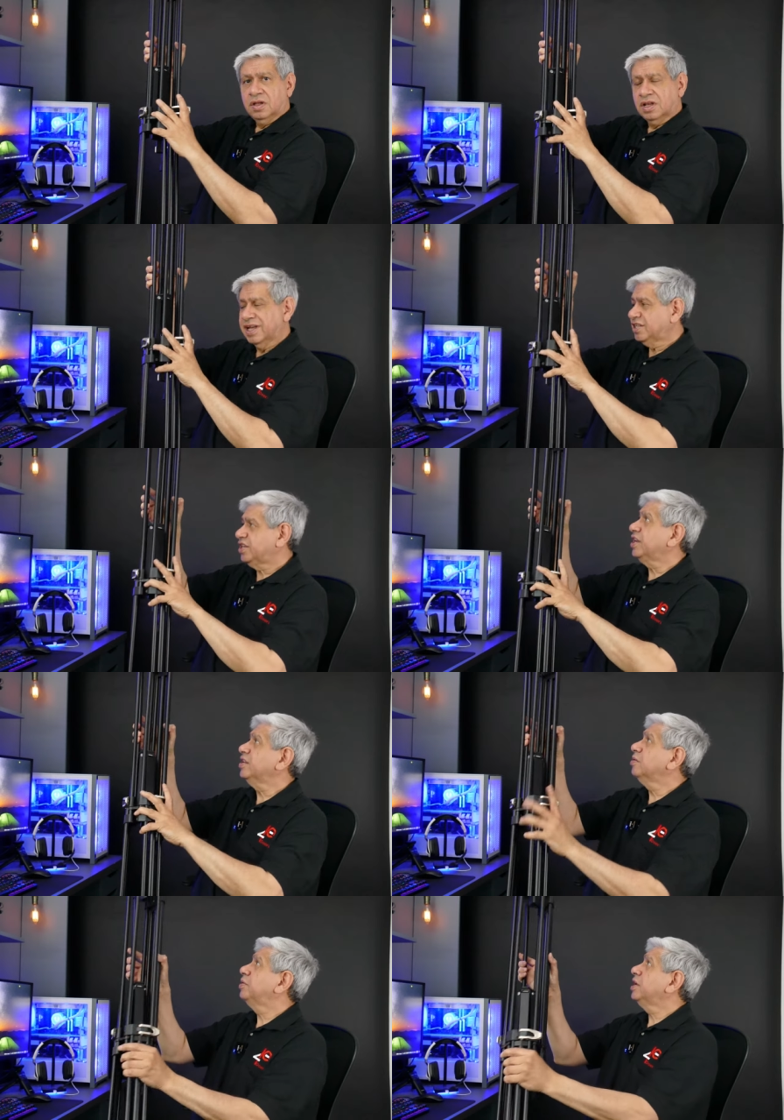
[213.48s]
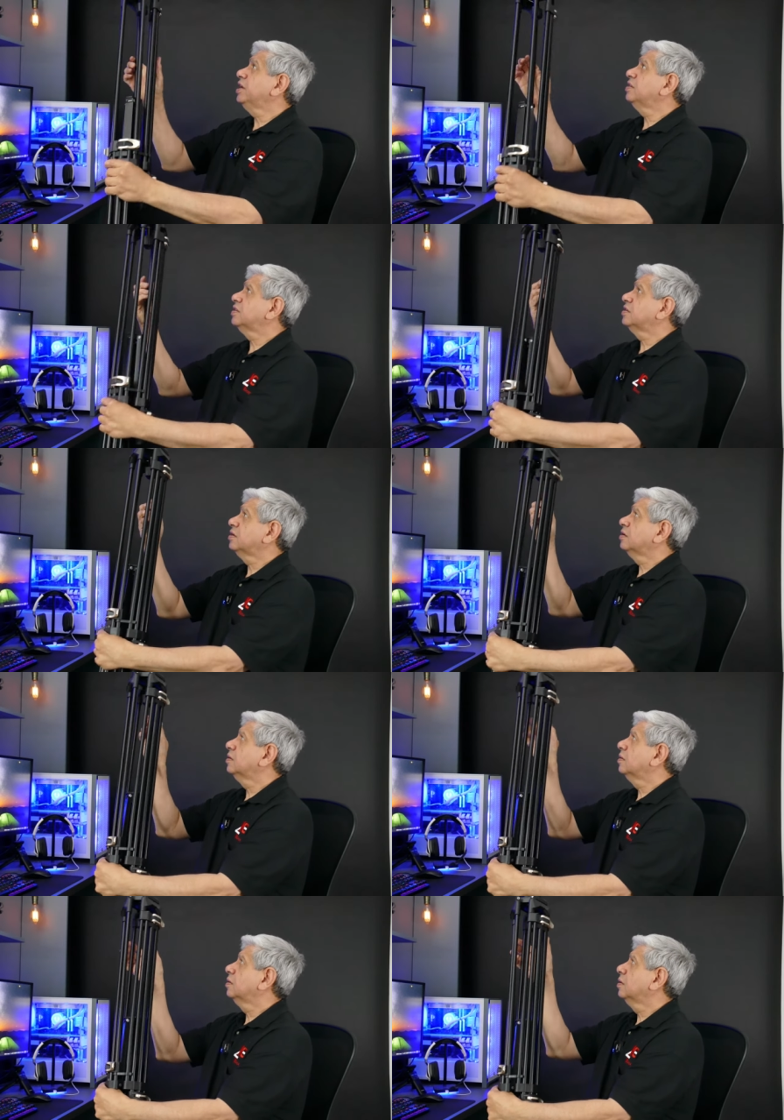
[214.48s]
latch that into place
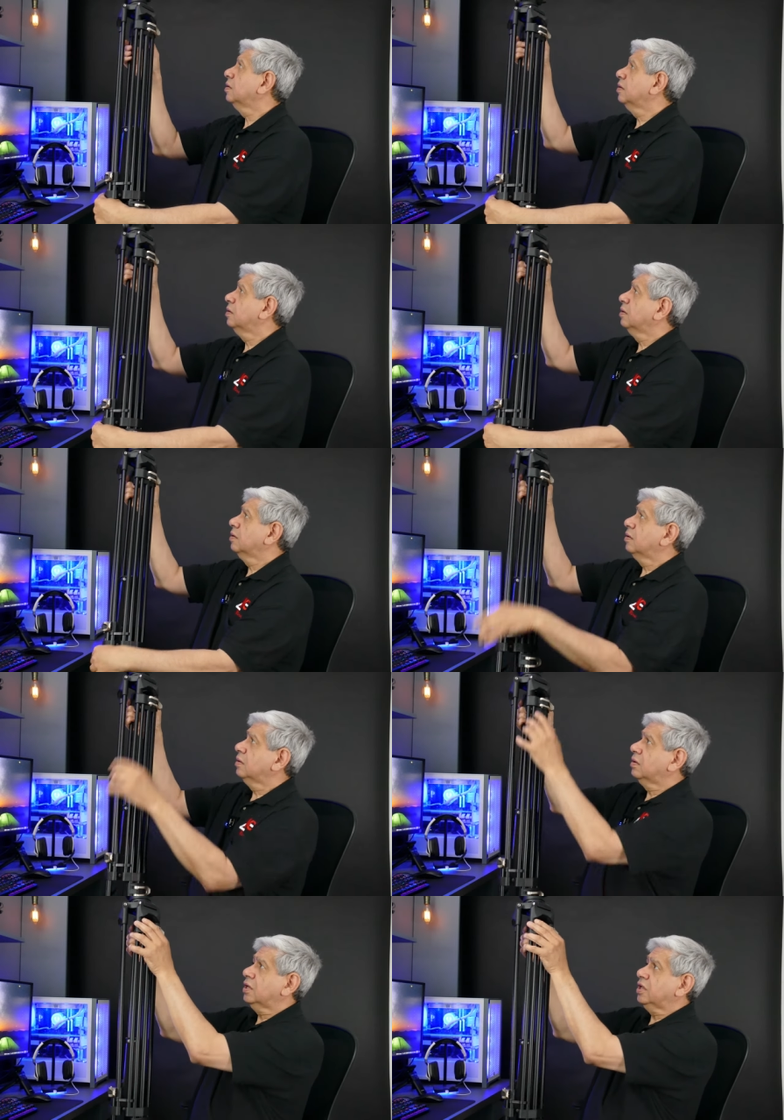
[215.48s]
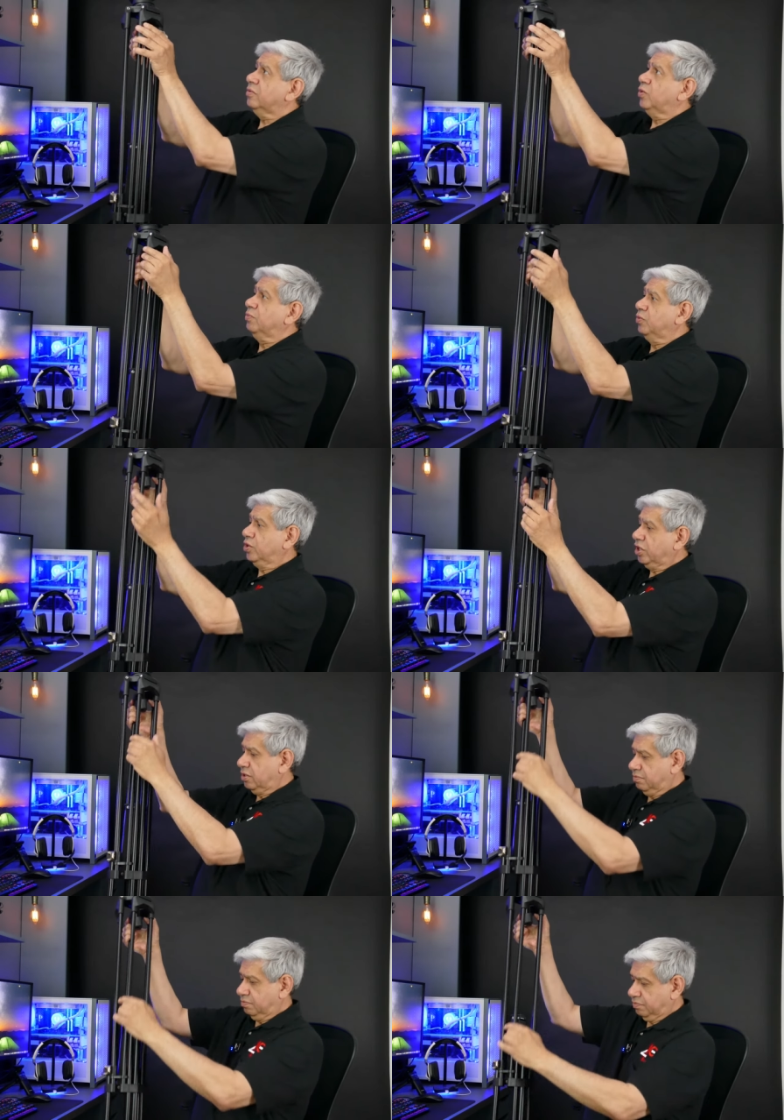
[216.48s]
and then one more
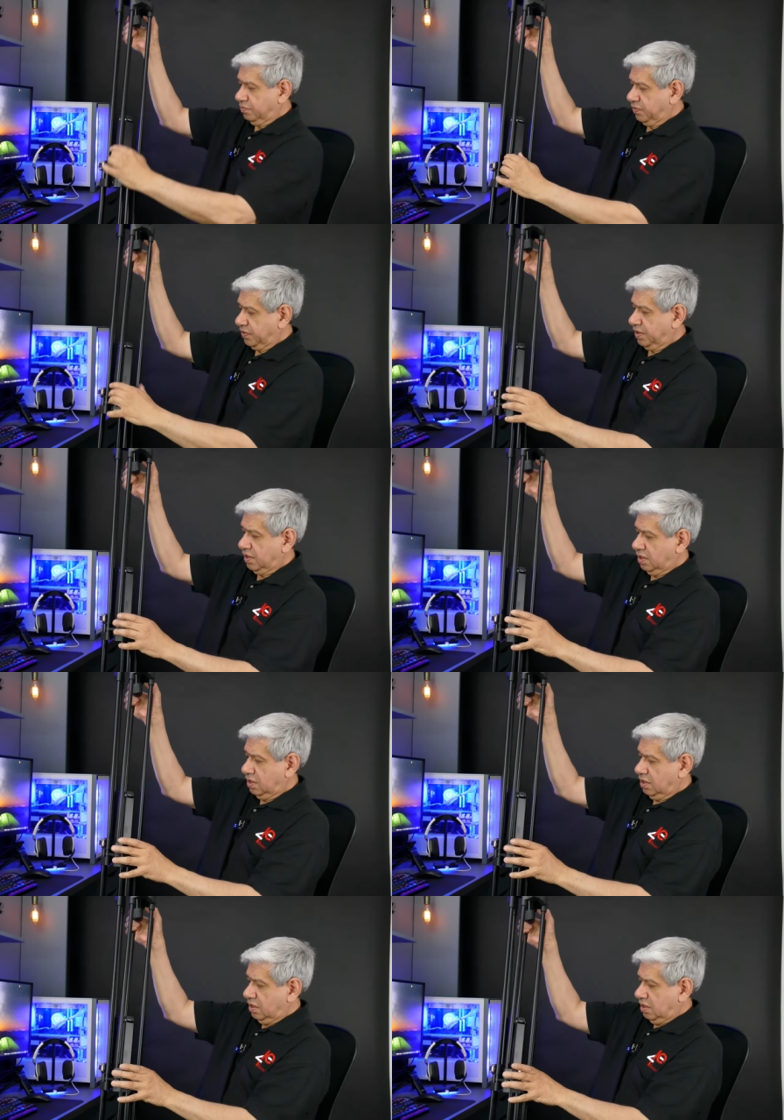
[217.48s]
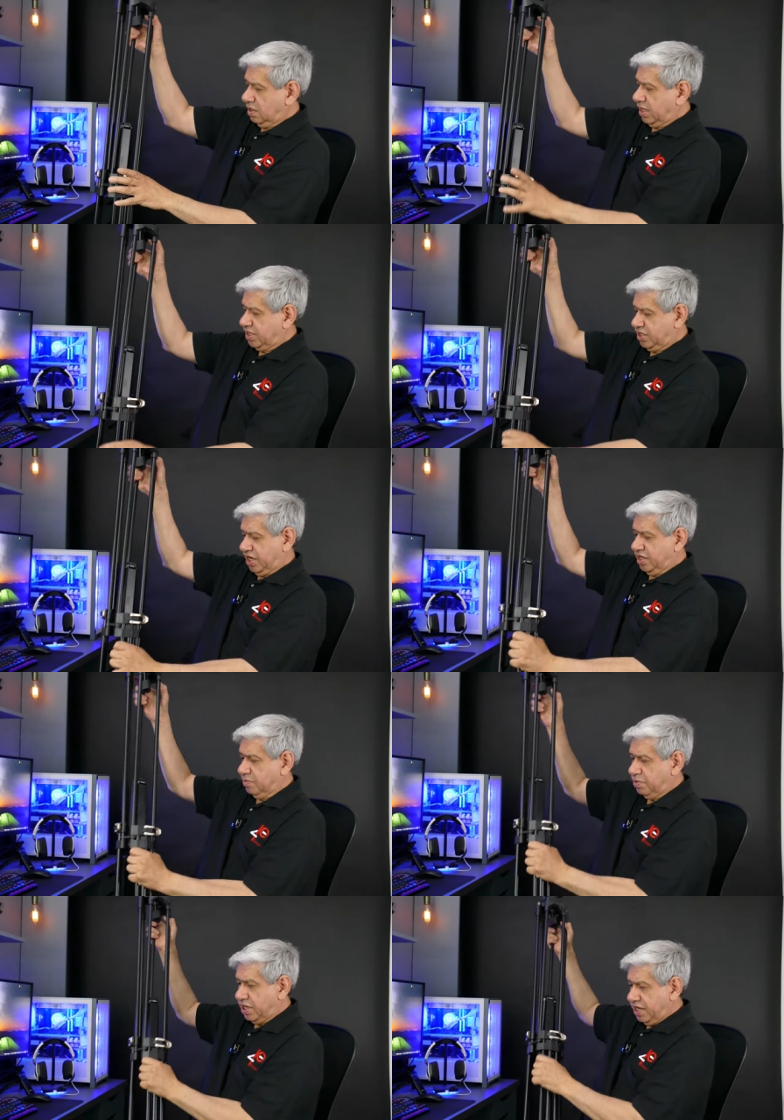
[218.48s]
latch that into
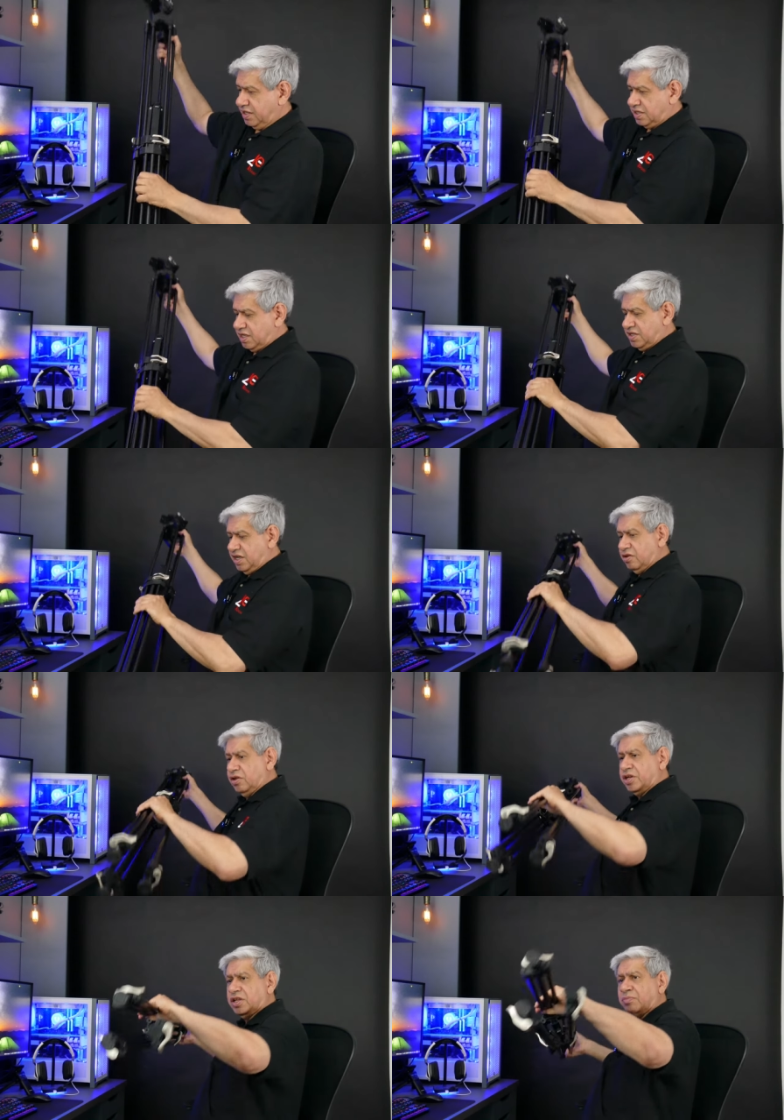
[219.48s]
place let's take a look at the